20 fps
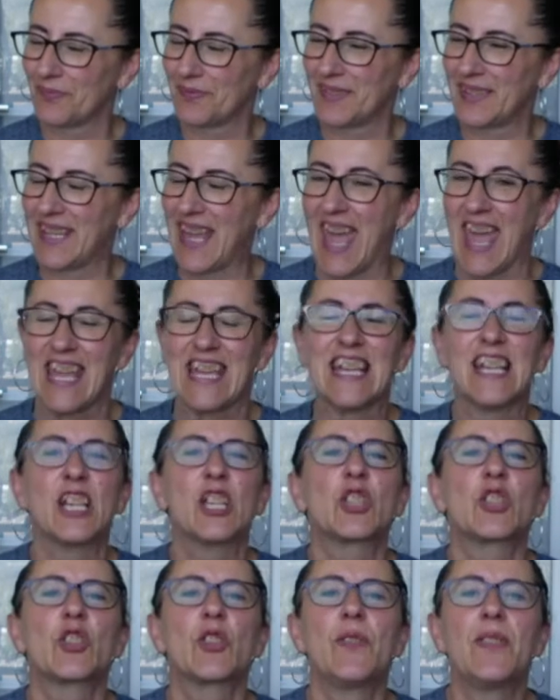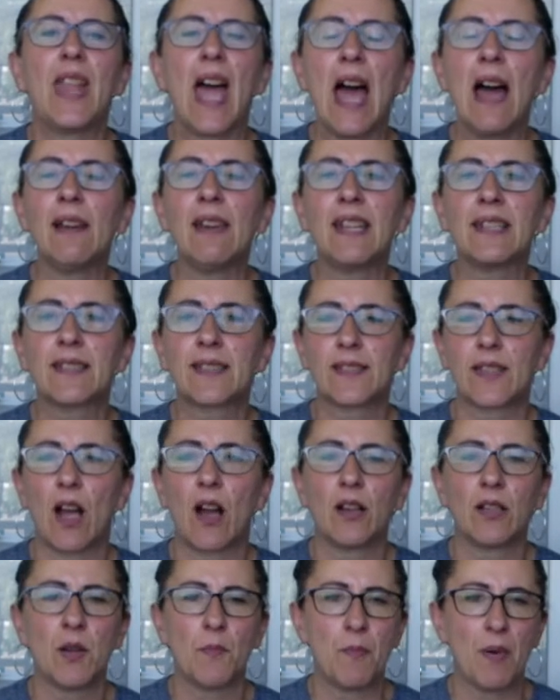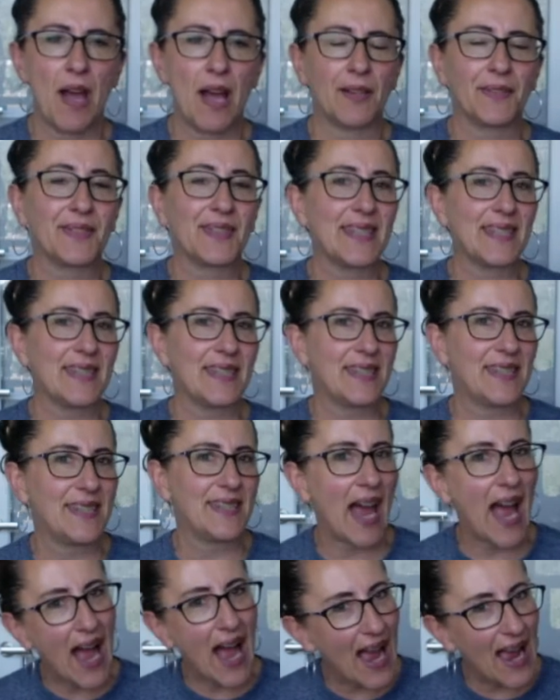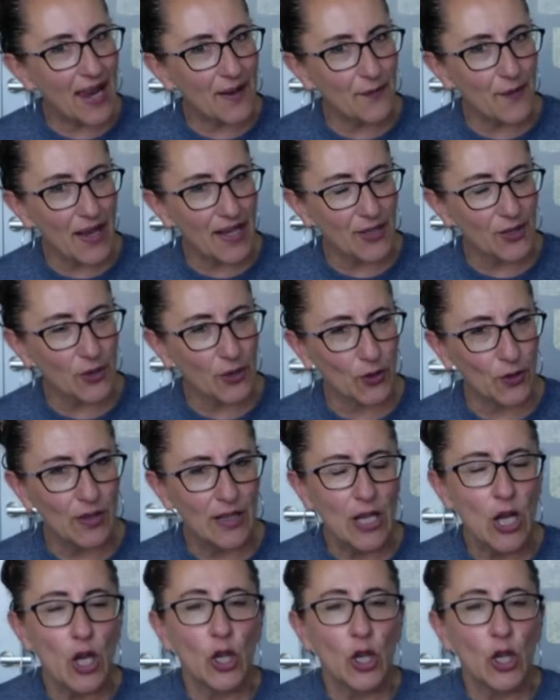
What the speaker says: Okay, so now let's talk about the Dye Vessel,